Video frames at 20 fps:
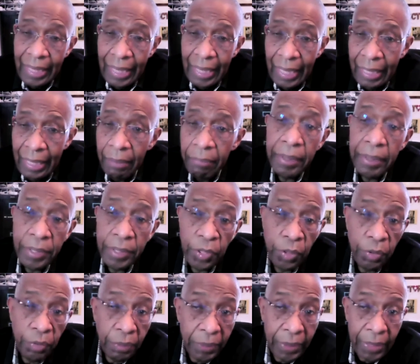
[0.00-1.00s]
And the persons
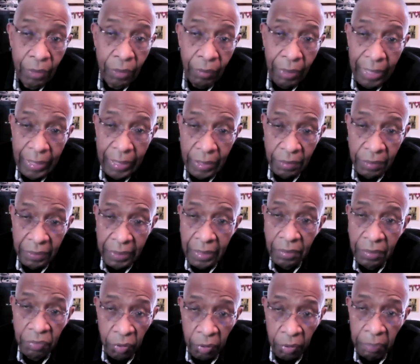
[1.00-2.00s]
who were at greatest
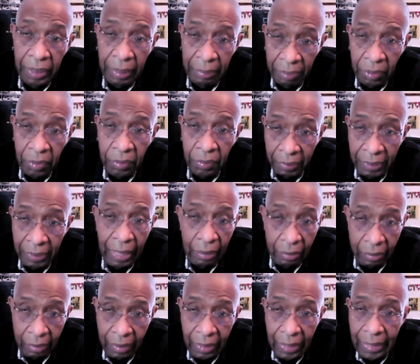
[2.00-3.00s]
risk were people who were
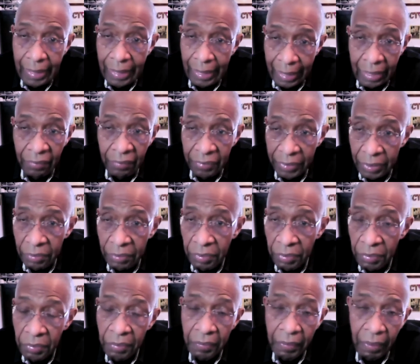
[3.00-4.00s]
elderly, individuals
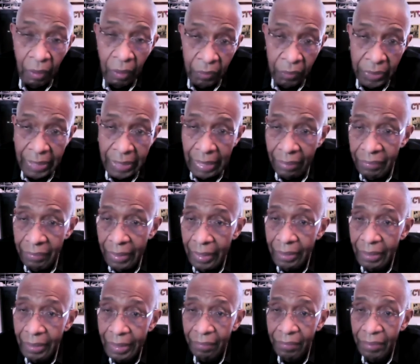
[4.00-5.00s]
who were over 70 or
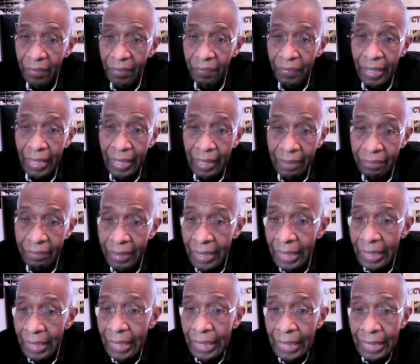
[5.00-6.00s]
75.
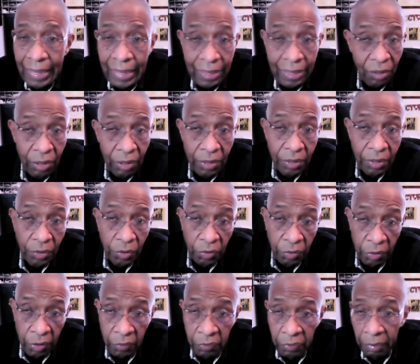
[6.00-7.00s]
That's also
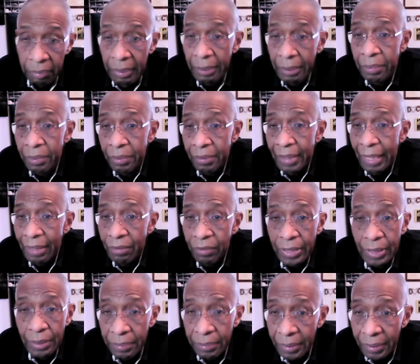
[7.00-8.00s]
true for people who had
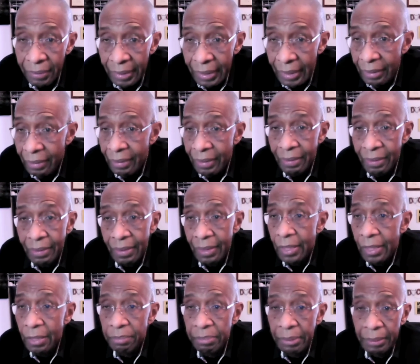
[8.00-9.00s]
respiratory
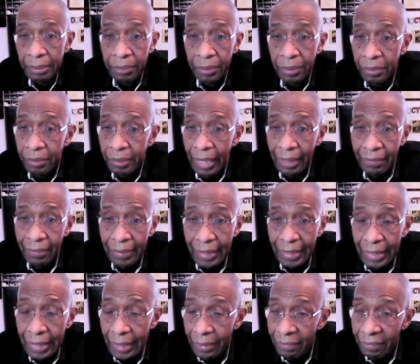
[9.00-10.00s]
illnesses, people who
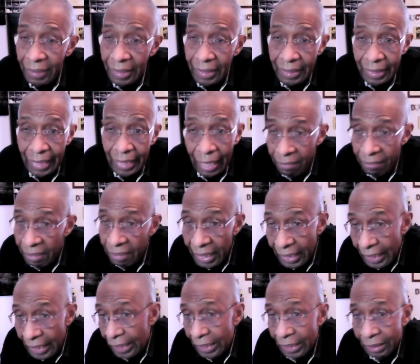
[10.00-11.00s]
have
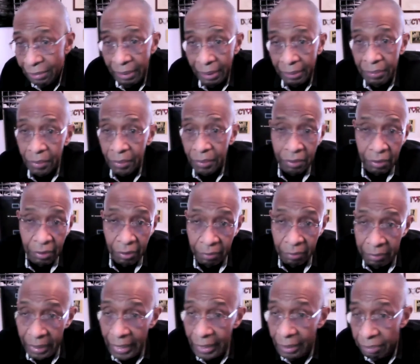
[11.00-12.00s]
diabetes, people who are
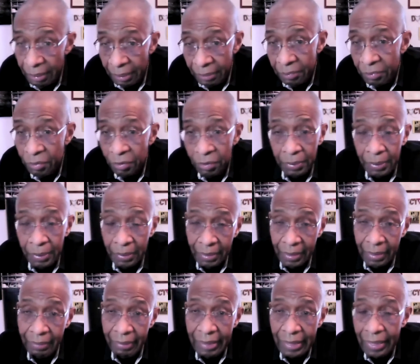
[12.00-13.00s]
obese, people who smoke
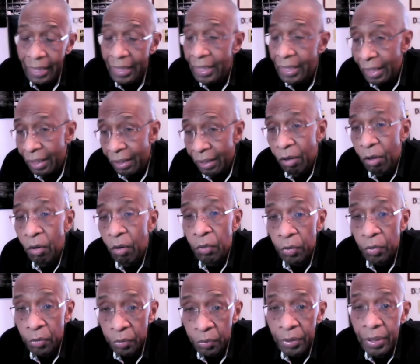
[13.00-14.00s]
cigarettes, a
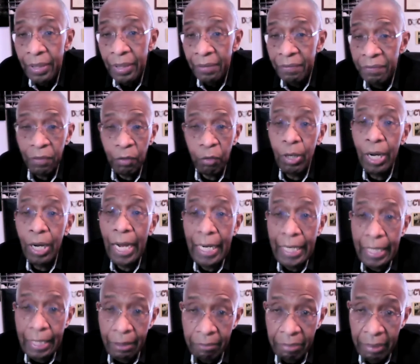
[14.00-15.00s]
whole
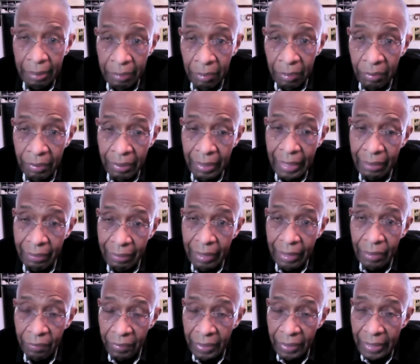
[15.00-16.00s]
variety of people who are at
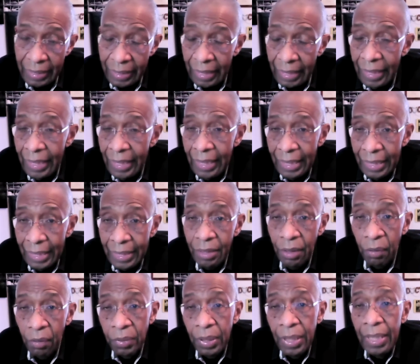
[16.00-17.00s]
greater risk. And
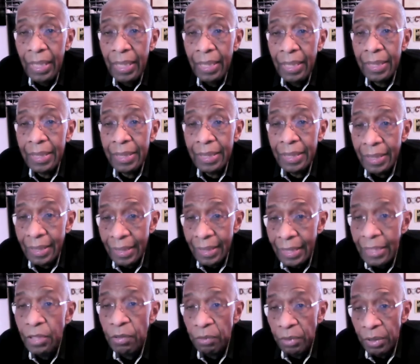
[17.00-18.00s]
so the
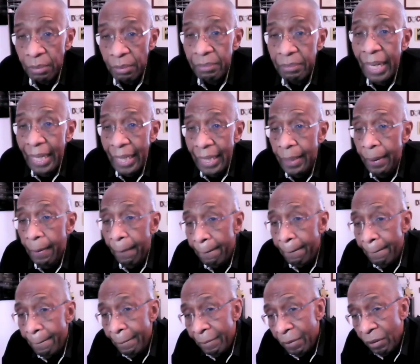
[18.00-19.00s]
decision was made
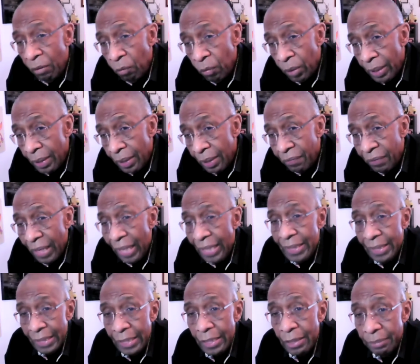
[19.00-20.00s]
when the
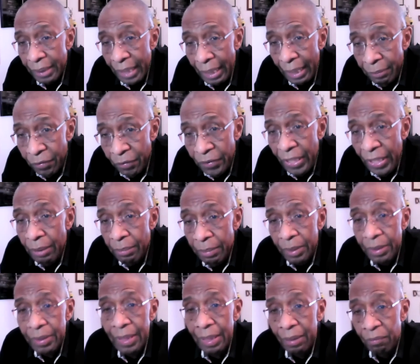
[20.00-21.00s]
vaccines became
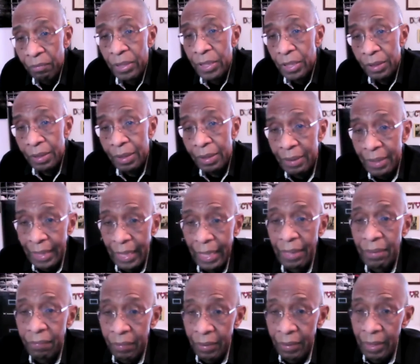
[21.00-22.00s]
available that we should
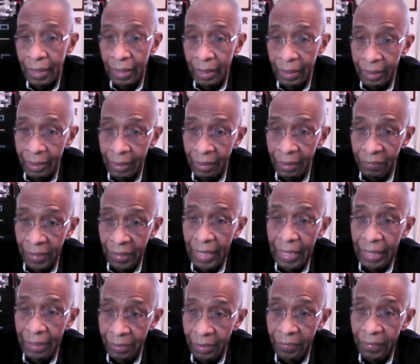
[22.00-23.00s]
give
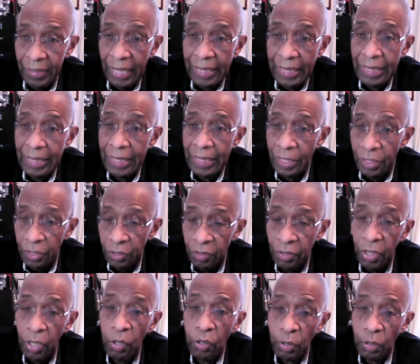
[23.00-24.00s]
the vaccine to
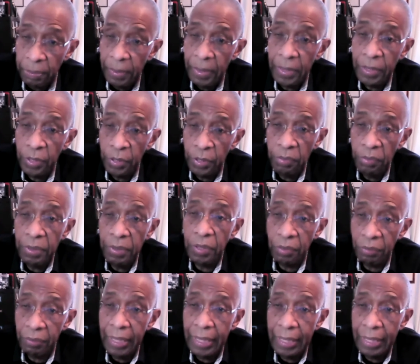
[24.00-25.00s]
those persons who are
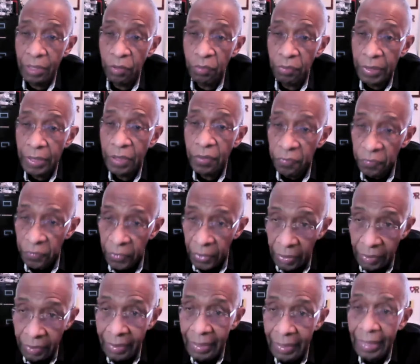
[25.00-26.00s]
at greatest risk
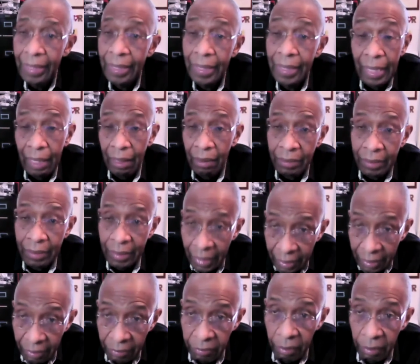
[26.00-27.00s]
first. Now,
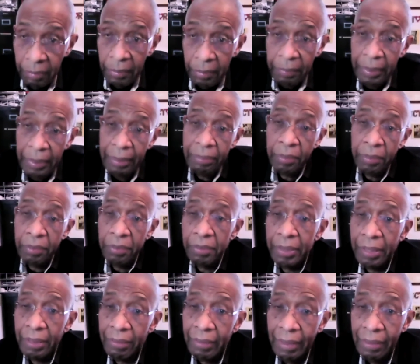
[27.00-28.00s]
another group of people who
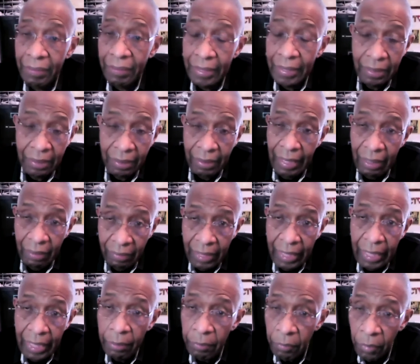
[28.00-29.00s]
are at great risk are
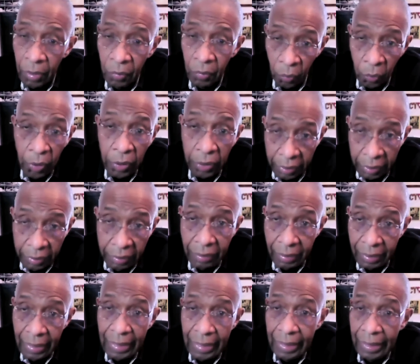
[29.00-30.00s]
healthcare workers.
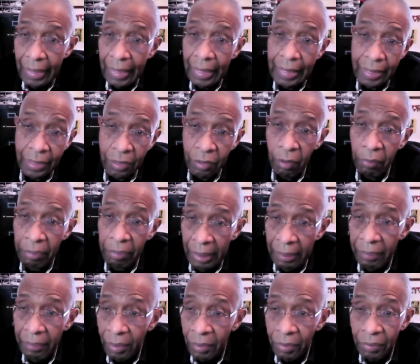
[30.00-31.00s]
And so
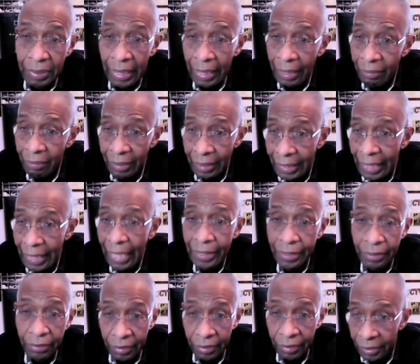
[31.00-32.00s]
people, not only
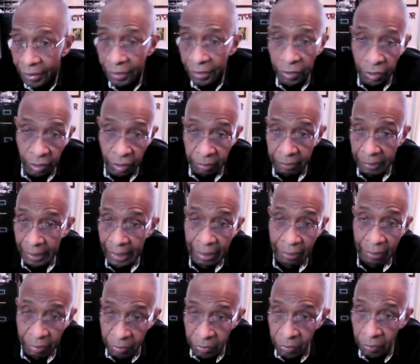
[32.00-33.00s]
doctors and nurses, but
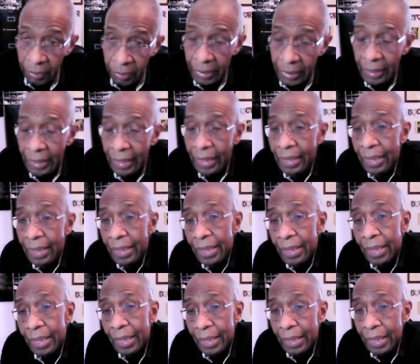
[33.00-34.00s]
anyone who works
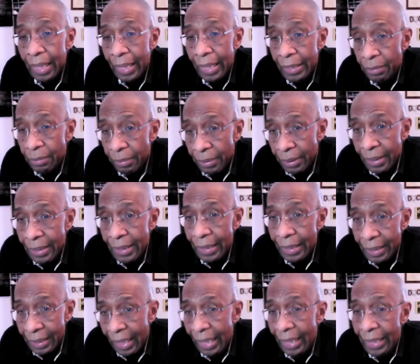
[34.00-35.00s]
in hospitals and
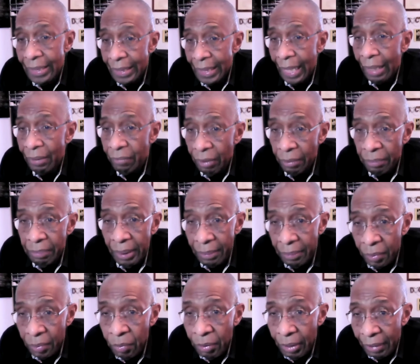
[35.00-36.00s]
has contact with
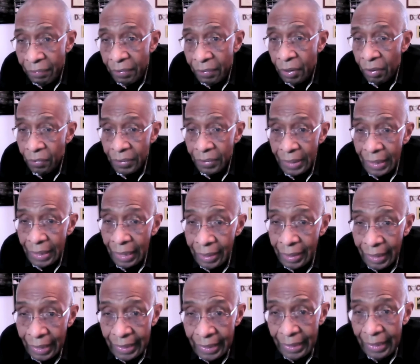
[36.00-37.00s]
people who have
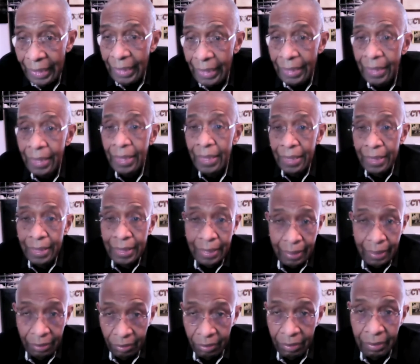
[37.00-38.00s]
COVID-19,
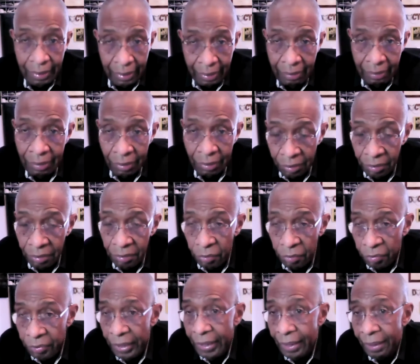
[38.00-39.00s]
to
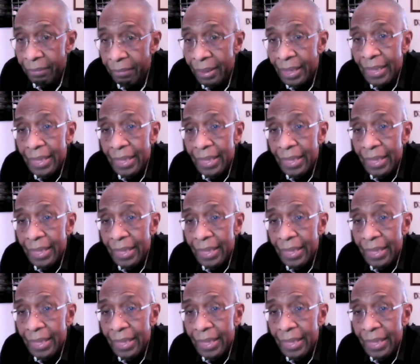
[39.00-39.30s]
treat them.